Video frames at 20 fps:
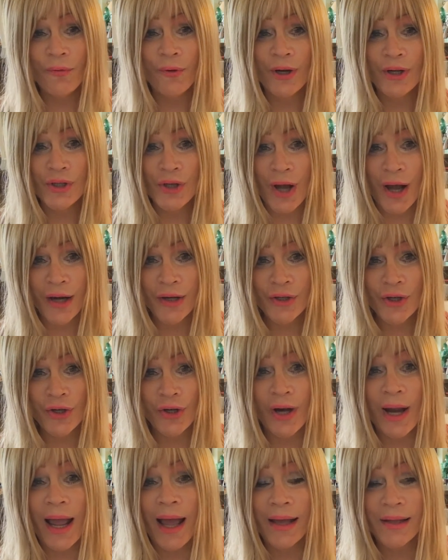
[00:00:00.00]
for a
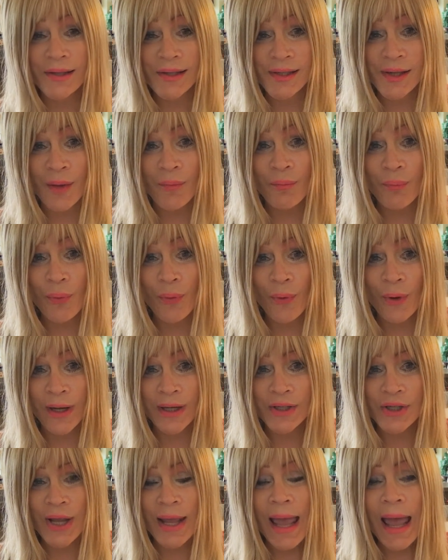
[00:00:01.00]
doctor at some
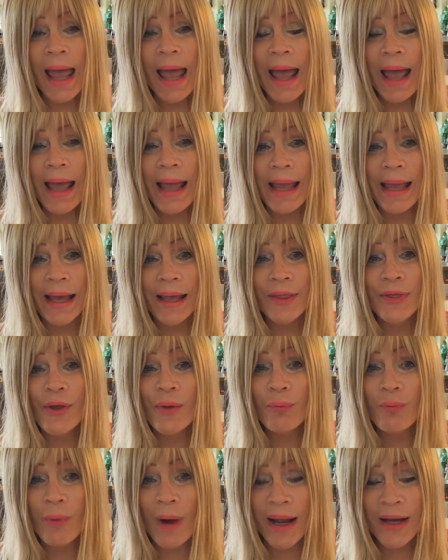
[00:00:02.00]
point. And
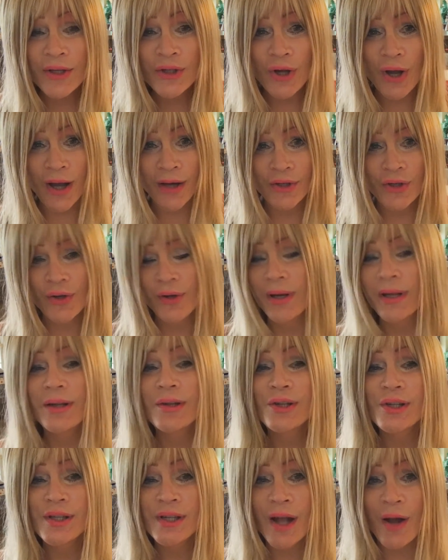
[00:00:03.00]
the right doctor
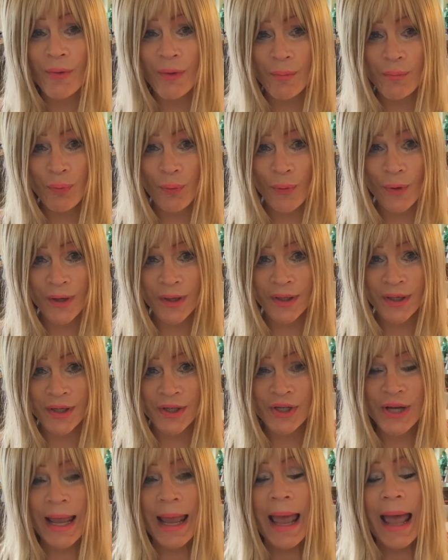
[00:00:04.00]
is so
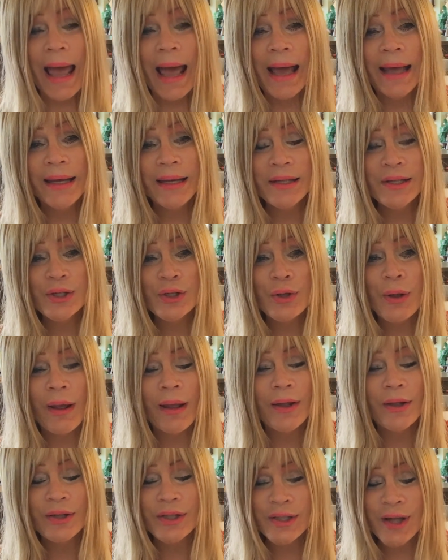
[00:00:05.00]
important. And it's
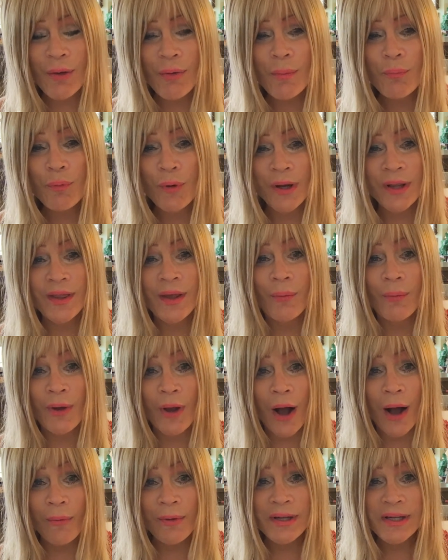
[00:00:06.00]
so important that
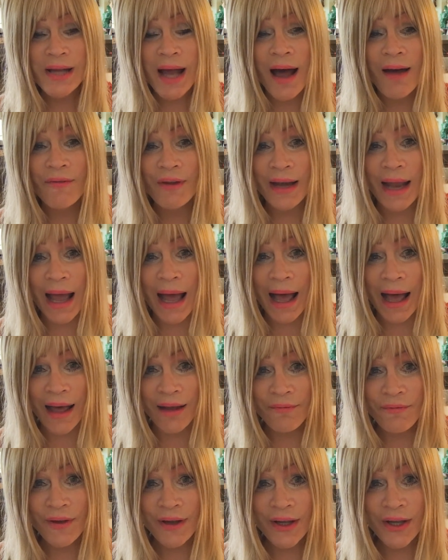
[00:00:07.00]
we always have an
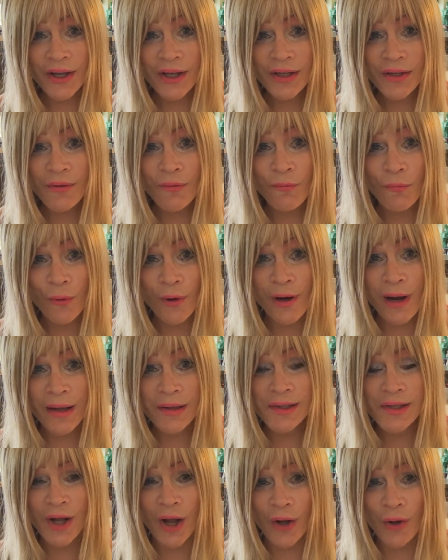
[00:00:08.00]
advocate for
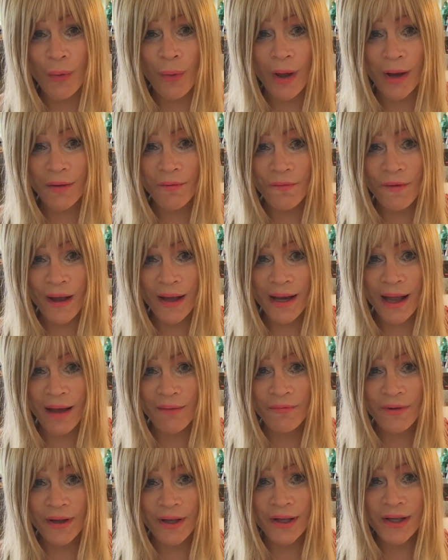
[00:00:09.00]
us, a qualified
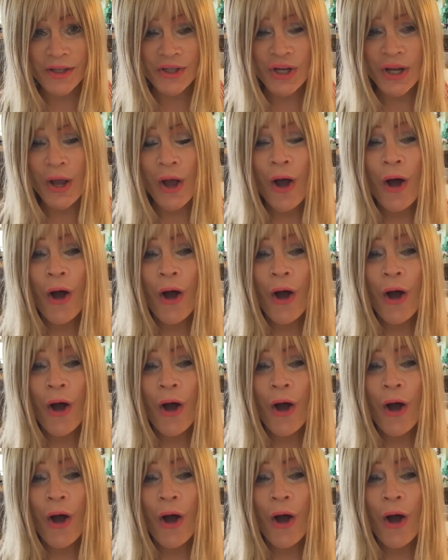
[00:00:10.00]
advocate,